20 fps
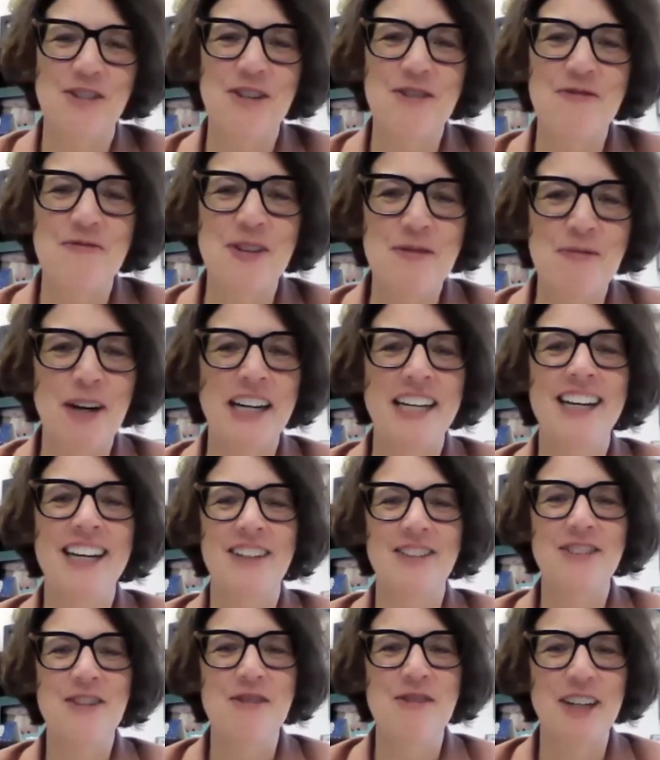sort of be my
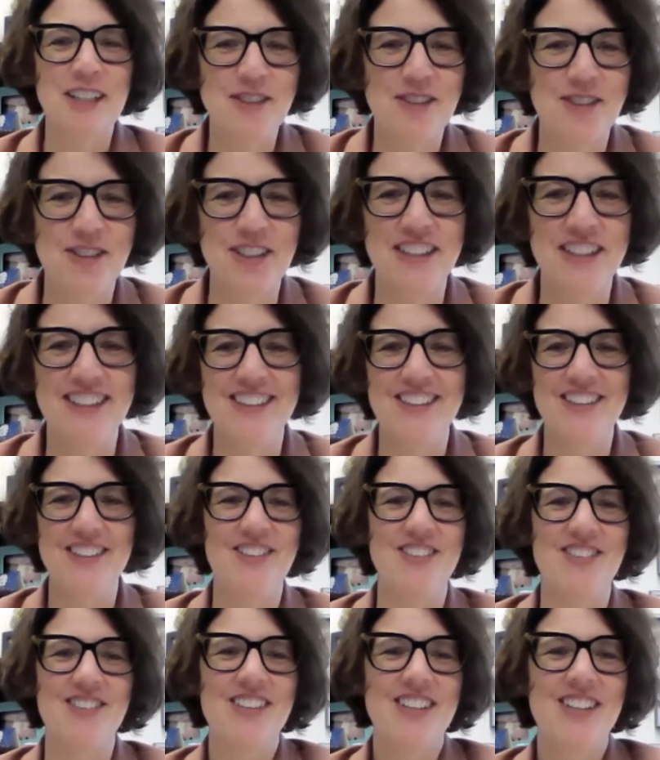next question
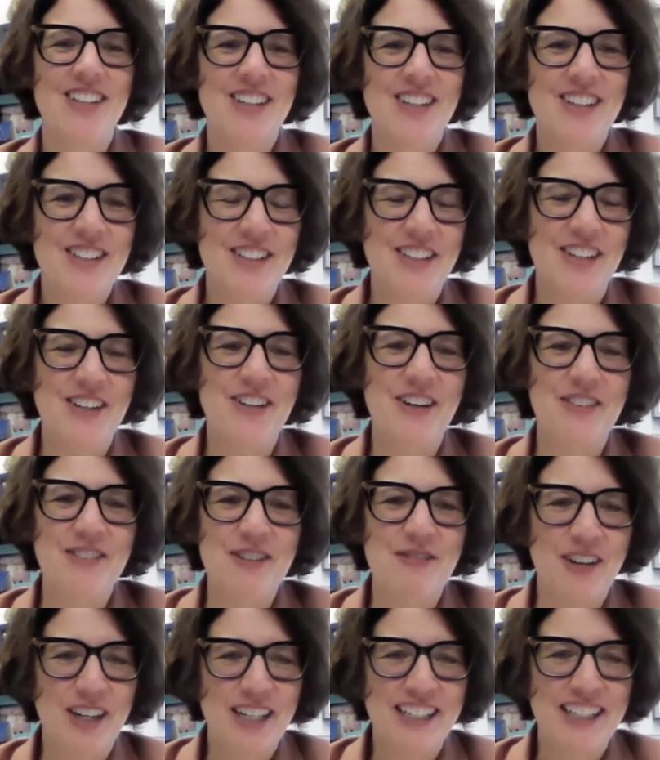is,
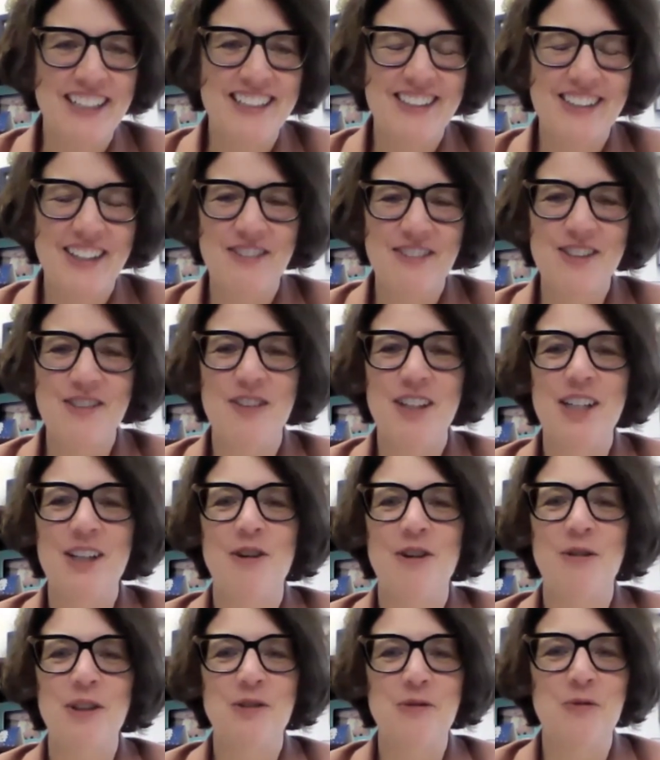everybody
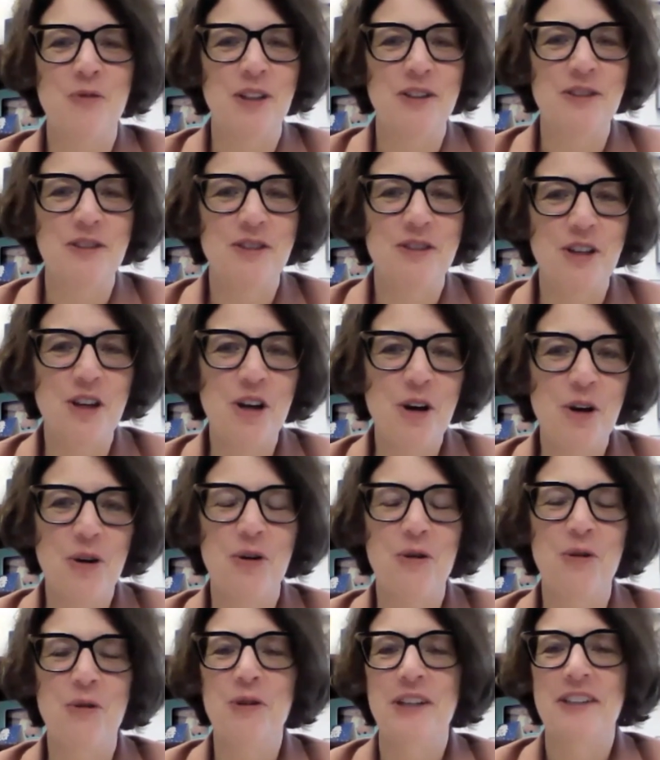always wants to
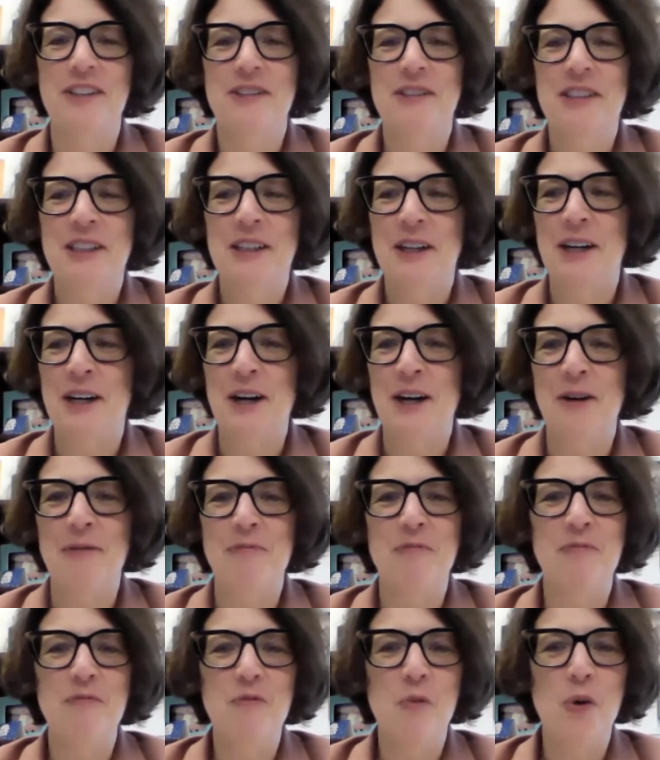know,
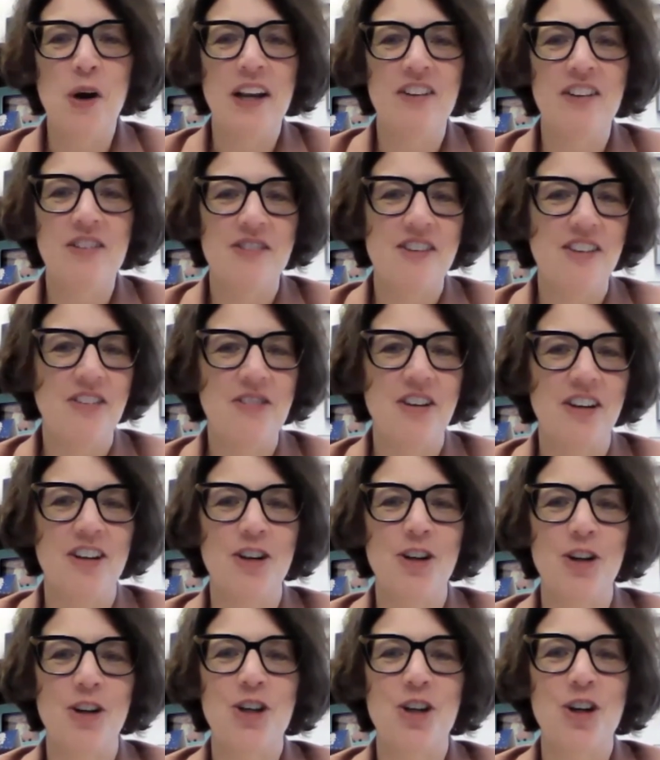when is this going
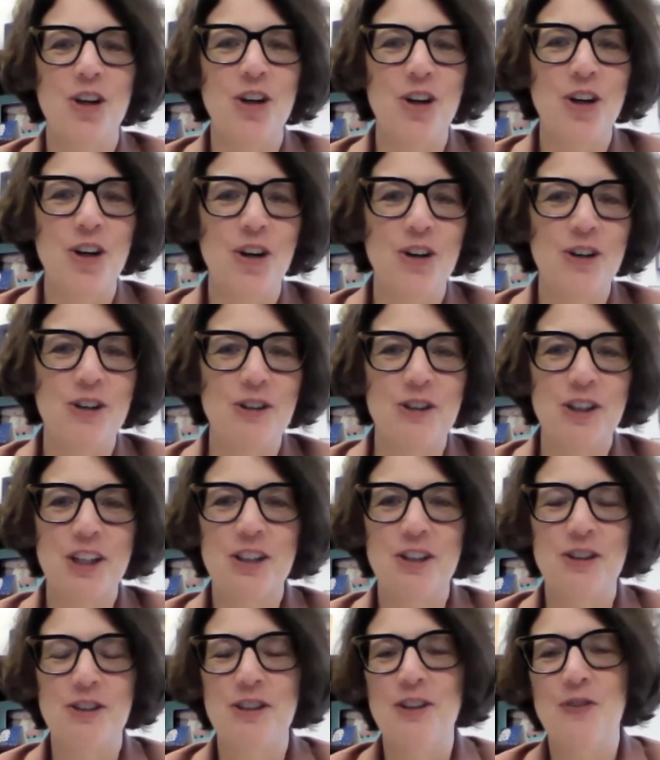to occur?
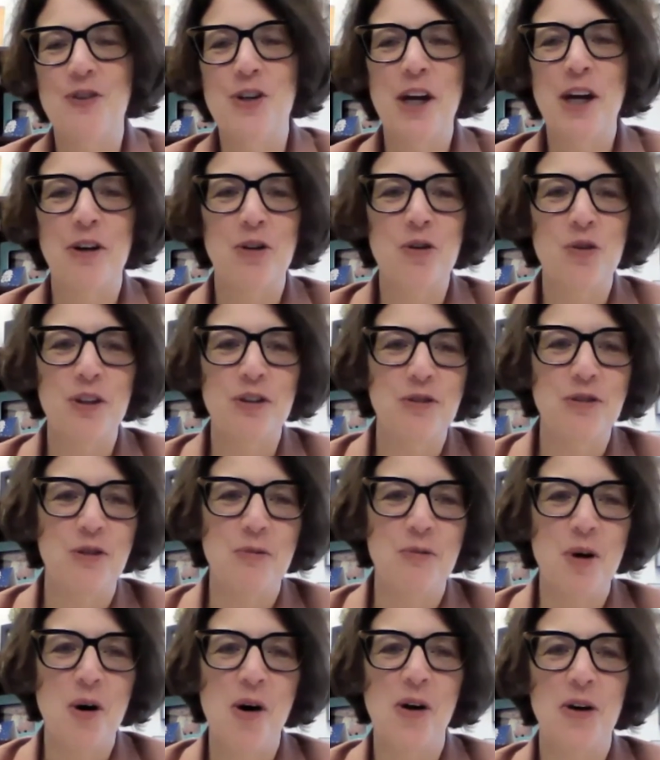If you had a
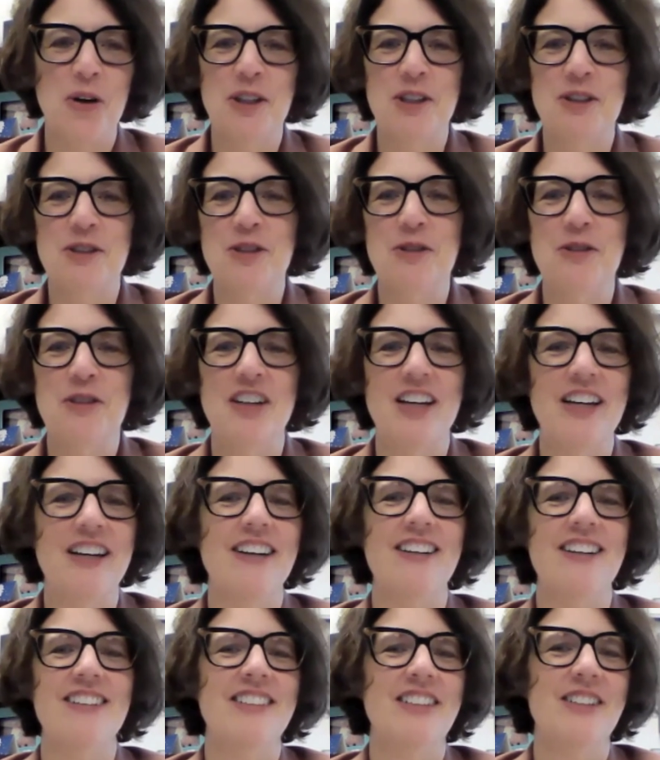crystal ball, could you
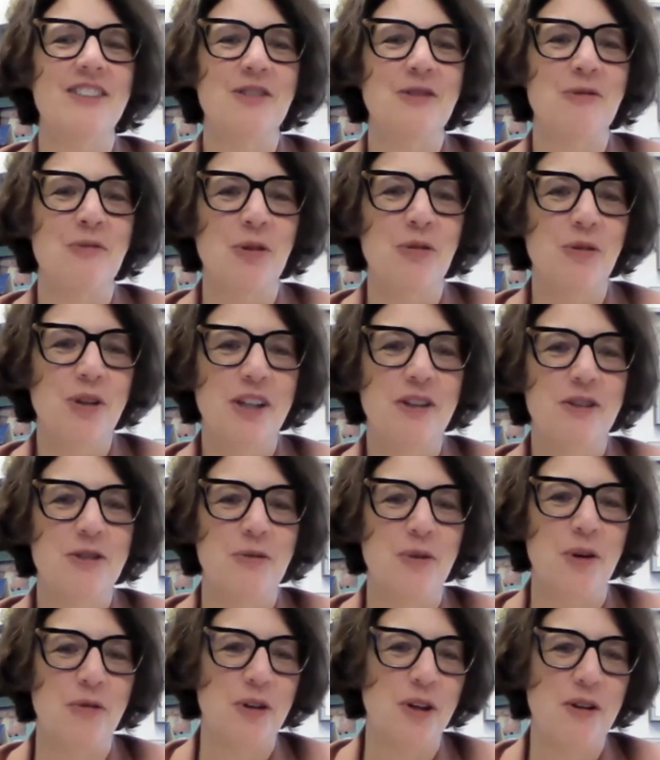say, here's what
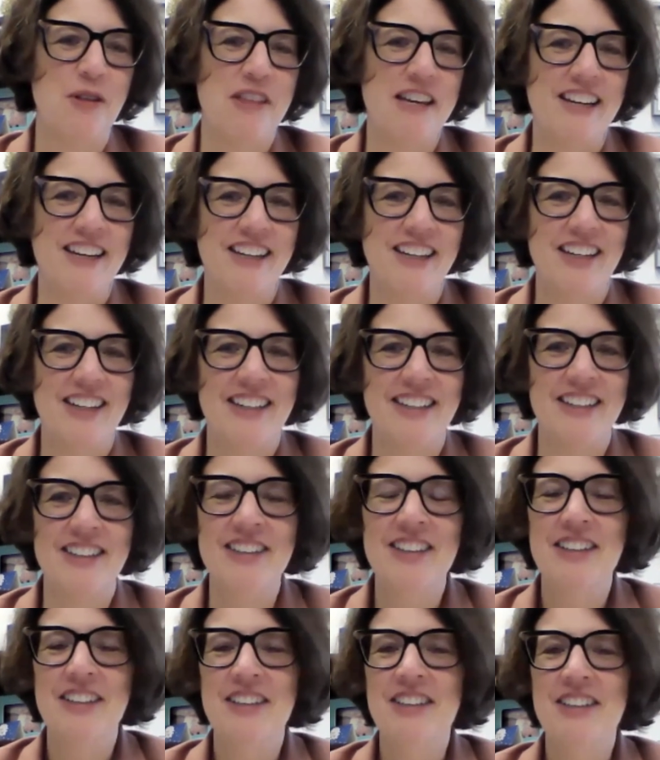we're thinking?